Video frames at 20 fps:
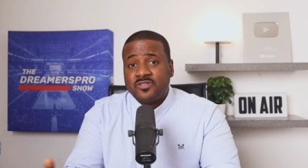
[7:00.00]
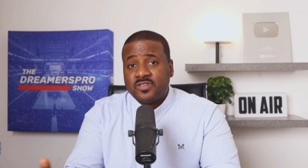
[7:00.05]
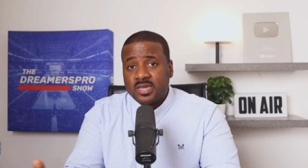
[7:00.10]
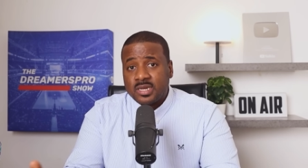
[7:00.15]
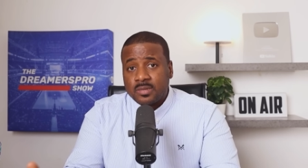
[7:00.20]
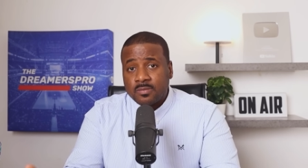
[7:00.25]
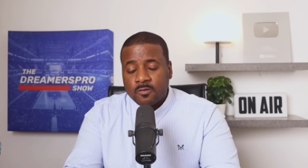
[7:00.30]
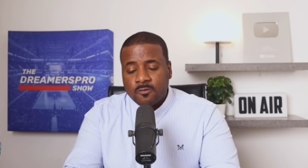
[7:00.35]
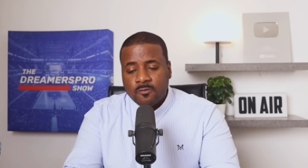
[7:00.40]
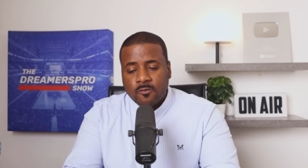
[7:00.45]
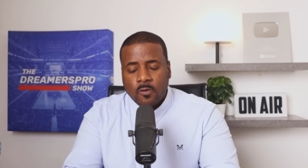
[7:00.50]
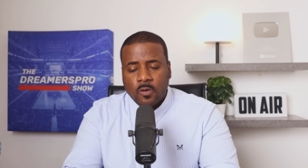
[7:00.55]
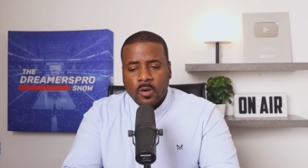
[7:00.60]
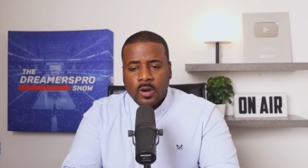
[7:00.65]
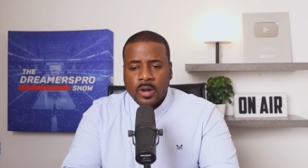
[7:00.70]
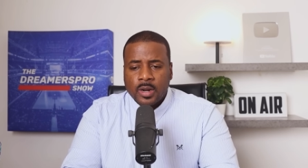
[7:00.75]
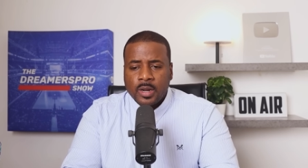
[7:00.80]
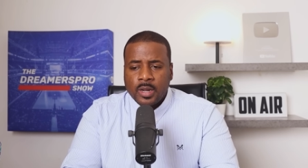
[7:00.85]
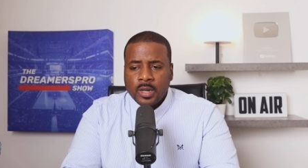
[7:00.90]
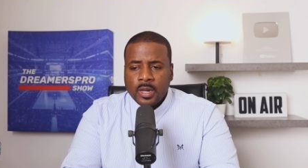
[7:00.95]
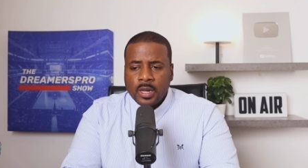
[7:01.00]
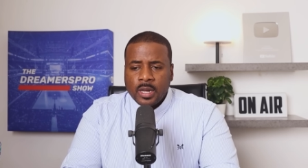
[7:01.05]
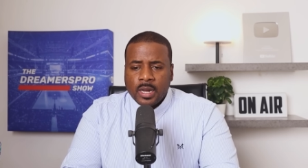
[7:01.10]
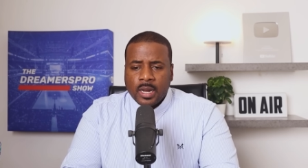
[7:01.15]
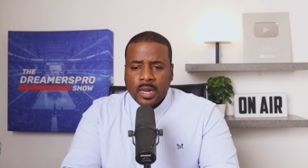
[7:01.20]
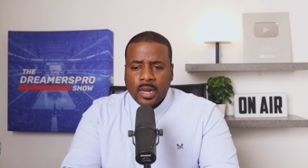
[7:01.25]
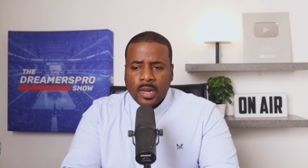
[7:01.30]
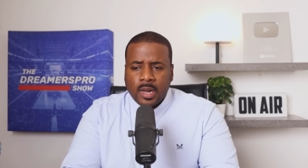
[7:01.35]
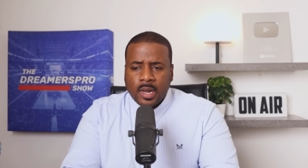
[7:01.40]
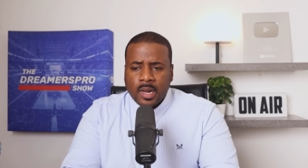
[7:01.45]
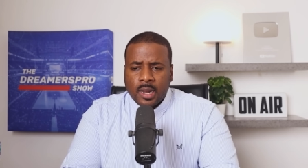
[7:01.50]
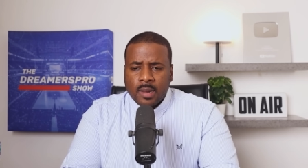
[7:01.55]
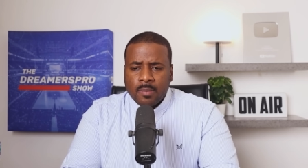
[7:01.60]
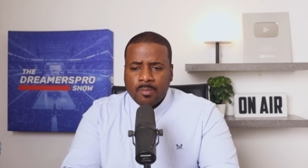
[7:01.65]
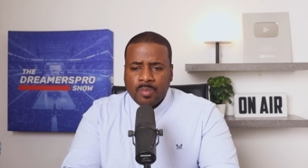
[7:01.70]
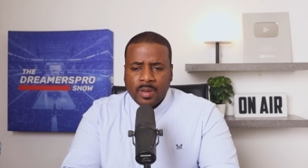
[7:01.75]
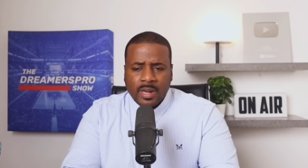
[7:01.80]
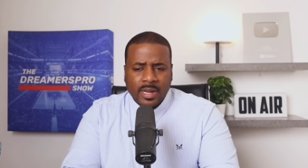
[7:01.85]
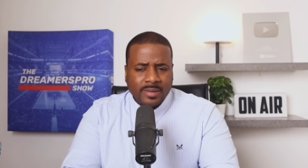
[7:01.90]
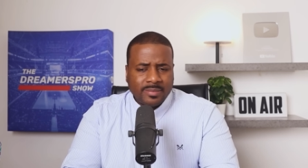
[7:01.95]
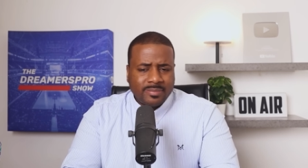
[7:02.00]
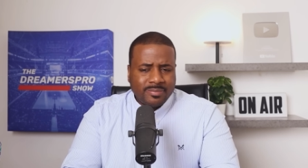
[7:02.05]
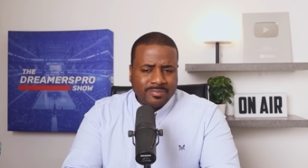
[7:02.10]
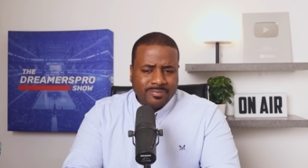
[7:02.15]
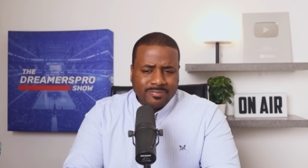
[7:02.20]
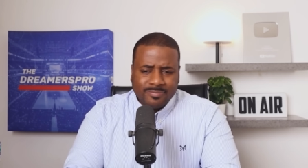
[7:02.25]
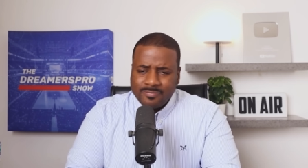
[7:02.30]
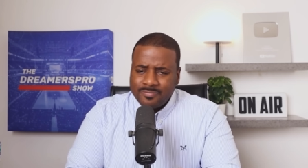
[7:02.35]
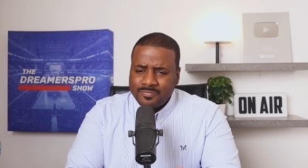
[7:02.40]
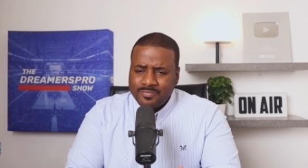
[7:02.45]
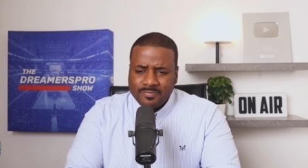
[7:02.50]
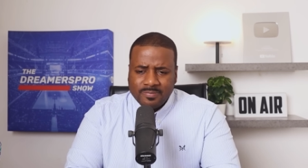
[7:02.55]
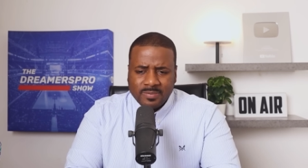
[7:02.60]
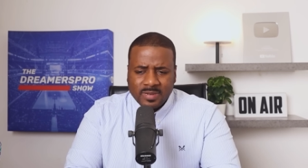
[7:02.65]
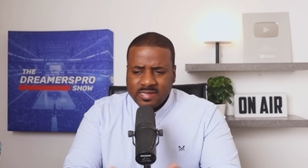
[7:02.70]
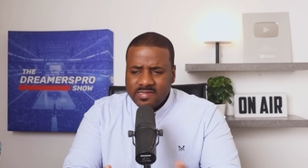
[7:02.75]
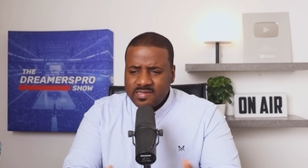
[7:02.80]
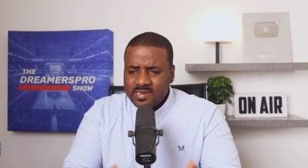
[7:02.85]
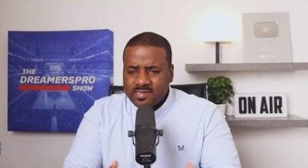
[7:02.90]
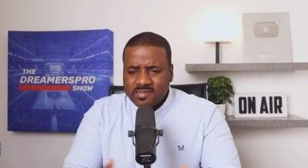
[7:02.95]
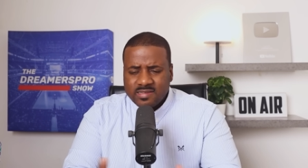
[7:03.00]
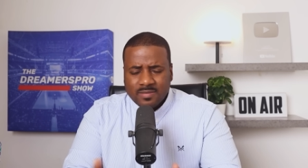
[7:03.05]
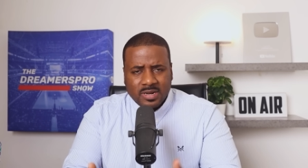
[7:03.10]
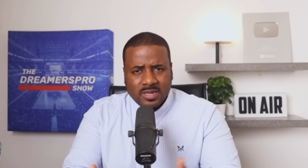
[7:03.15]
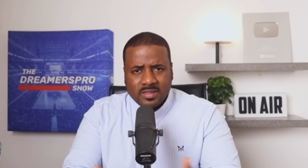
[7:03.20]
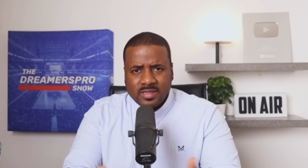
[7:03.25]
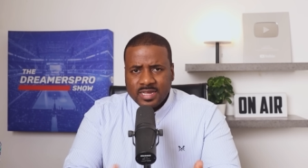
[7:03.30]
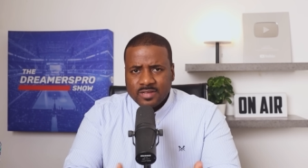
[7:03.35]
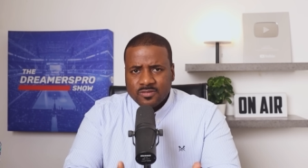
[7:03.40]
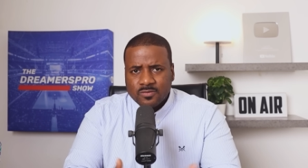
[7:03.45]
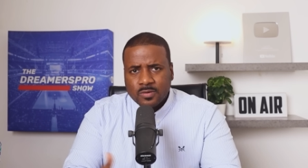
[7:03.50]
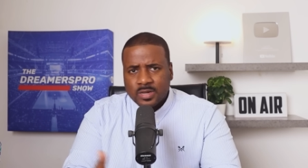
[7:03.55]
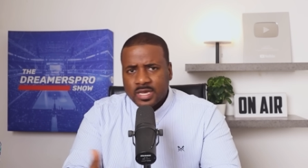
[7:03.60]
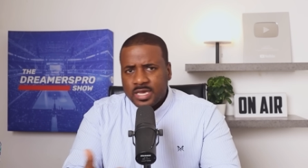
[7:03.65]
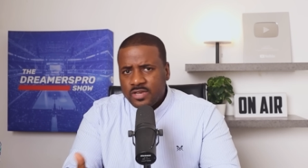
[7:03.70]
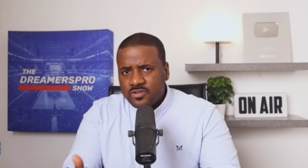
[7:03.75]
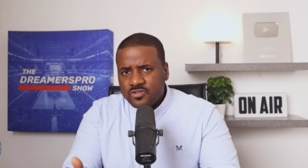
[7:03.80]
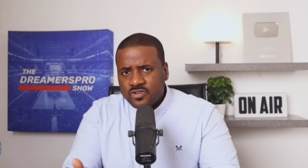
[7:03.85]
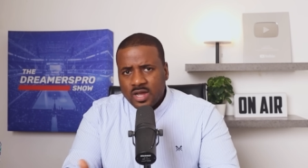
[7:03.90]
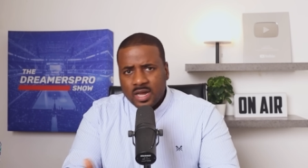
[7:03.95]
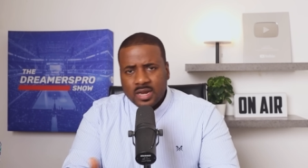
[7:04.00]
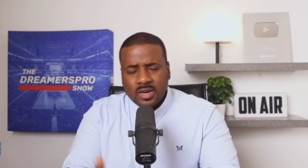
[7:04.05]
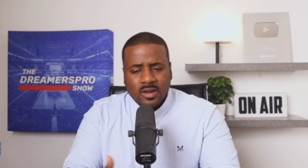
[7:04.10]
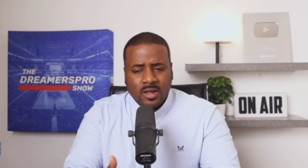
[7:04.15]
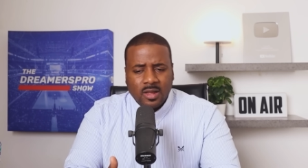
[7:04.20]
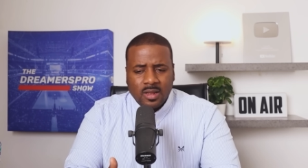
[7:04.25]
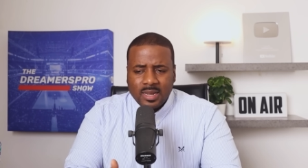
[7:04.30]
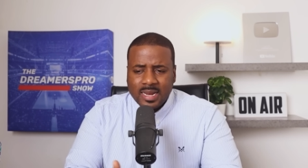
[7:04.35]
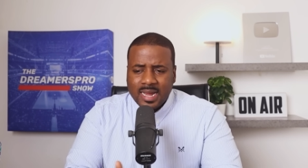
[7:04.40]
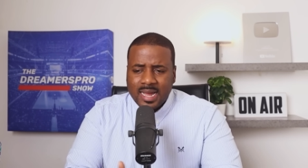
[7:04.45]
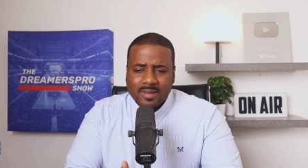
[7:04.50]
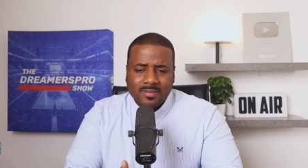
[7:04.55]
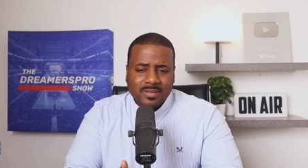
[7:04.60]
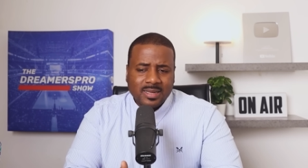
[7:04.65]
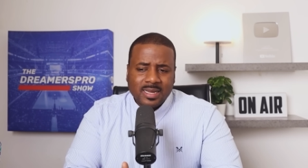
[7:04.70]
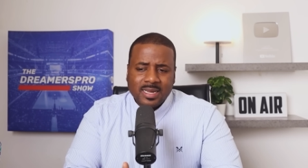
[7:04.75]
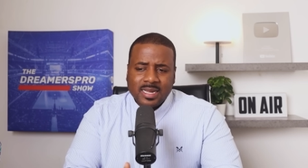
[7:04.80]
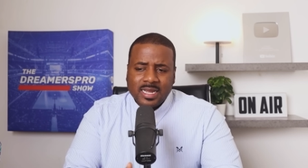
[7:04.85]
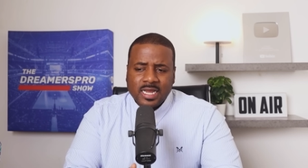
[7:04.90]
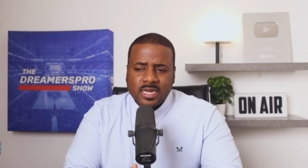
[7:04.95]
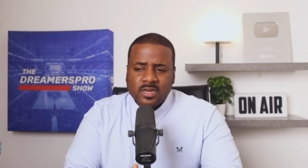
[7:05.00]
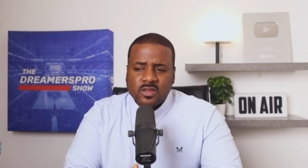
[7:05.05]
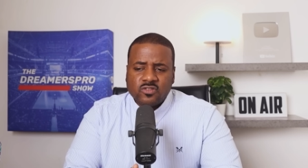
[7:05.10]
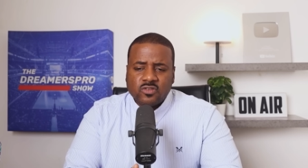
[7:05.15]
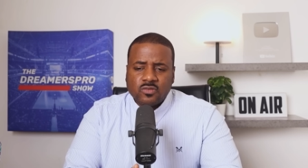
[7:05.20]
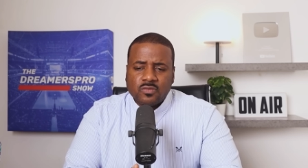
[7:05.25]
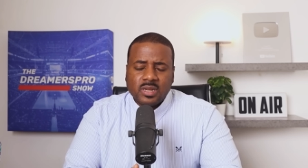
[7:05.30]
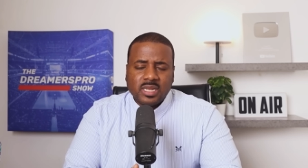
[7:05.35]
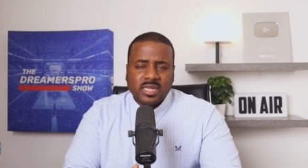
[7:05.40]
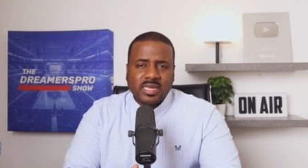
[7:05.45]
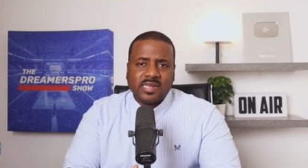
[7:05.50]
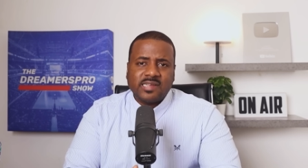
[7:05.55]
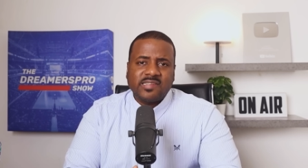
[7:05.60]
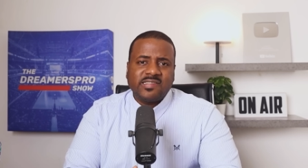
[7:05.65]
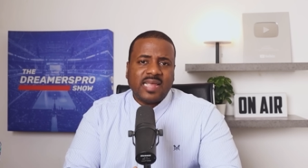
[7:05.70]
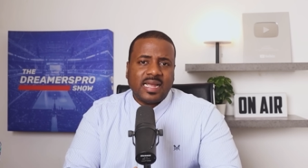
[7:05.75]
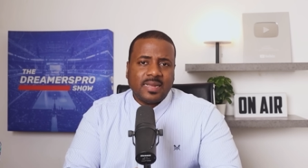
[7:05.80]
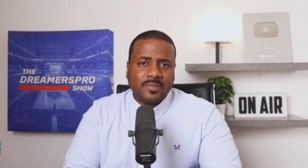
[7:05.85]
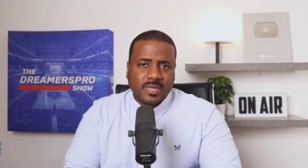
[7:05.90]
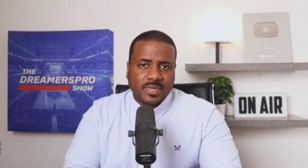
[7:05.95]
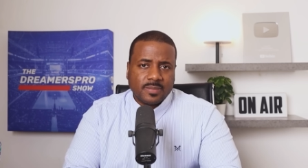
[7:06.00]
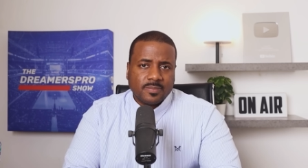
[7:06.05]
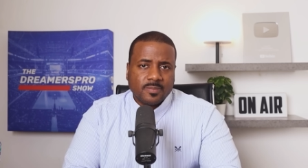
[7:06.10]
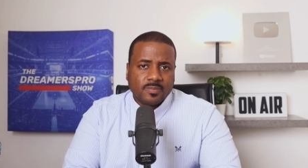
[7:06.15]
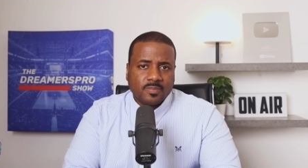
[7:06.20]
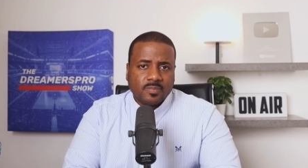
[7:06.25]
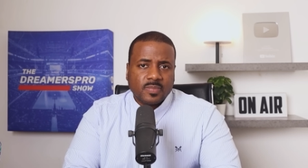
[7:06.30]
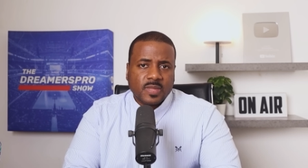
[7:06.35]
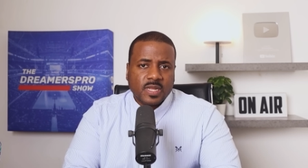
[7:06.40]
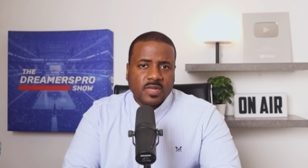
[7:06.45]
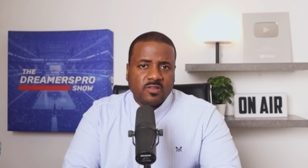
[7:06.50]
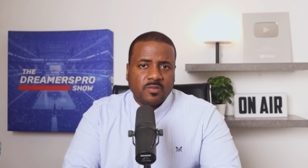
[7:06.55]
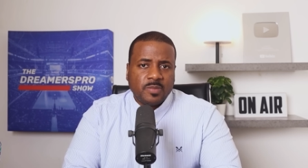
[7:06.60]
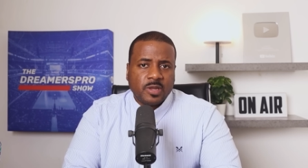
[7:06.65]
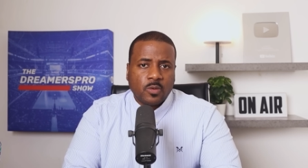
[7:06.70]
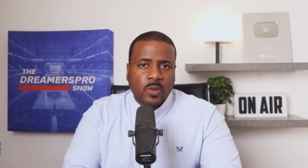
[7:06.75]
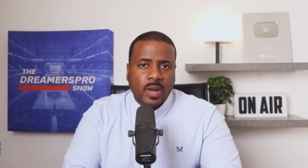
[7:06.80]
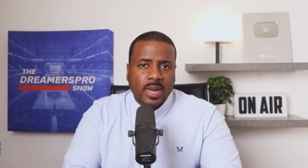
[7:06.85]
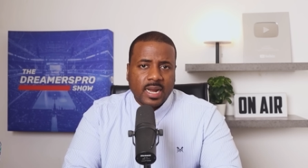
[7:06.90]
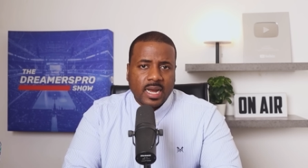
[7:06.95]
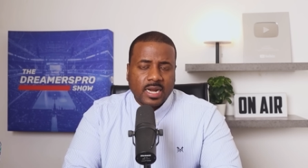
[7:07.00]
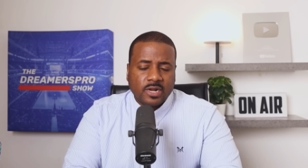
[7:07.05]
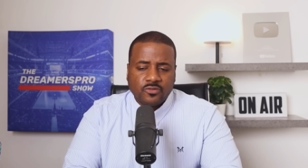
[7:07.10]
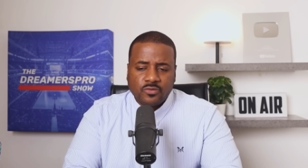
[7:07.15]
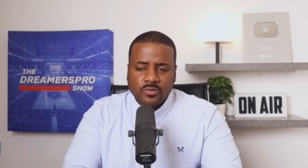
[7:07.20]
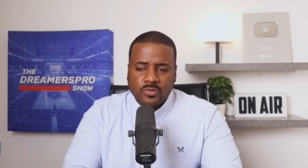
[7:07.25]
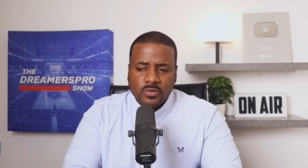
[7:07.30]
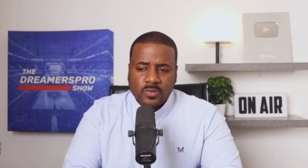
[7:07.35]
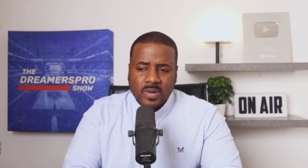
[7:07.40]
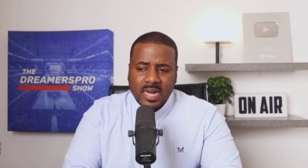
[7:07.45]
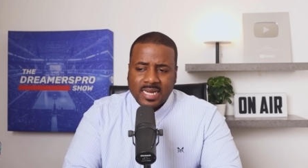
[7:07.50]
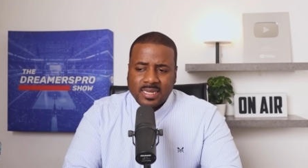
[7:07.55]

seen him before, uh, but listen to some of the things with Keyshawn and all of that, it doesn't really excite me, to be quite honest with you.